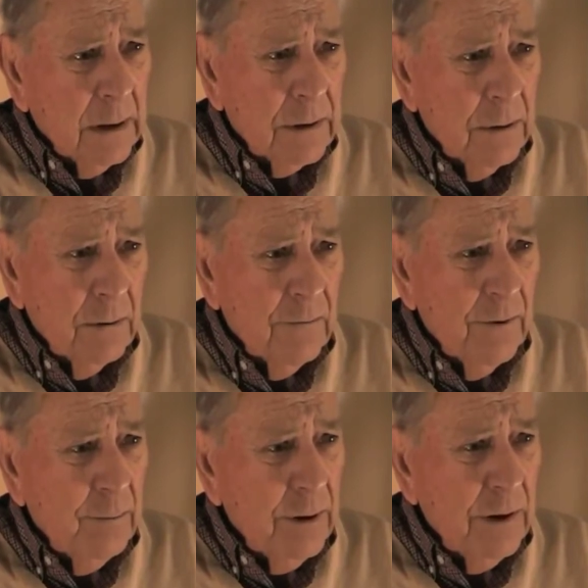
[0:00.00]
so
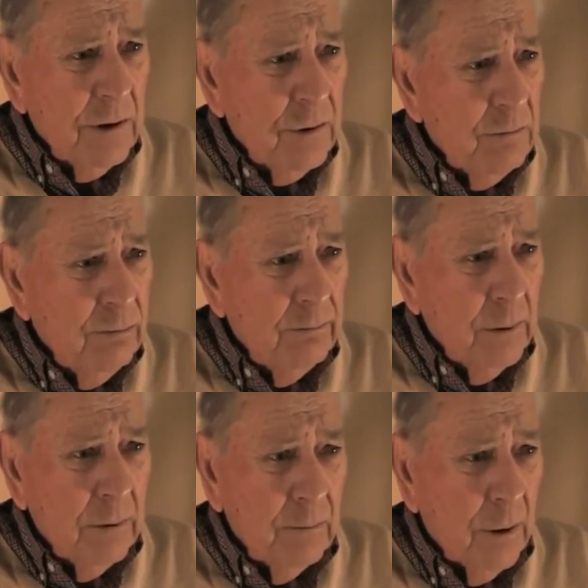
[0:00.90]
everybody,
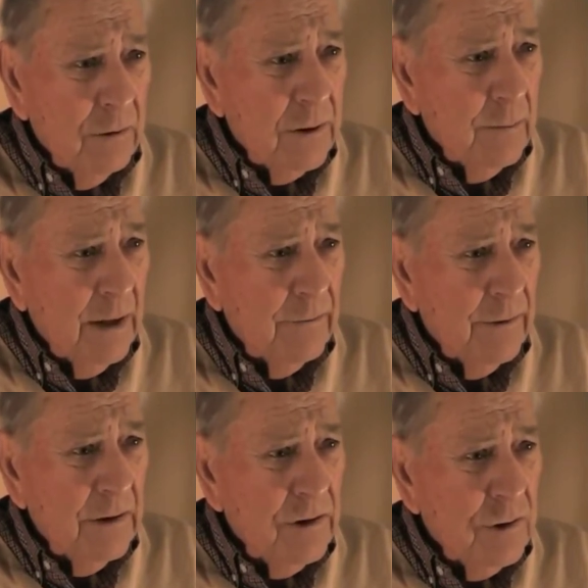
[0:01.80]
most of my
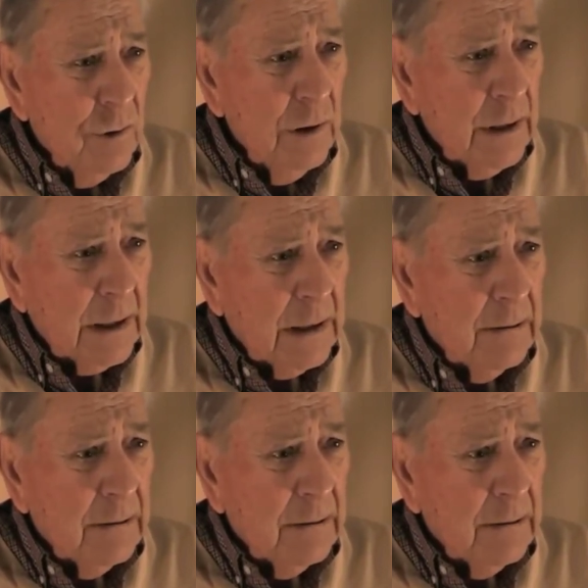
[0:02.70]
friends joined.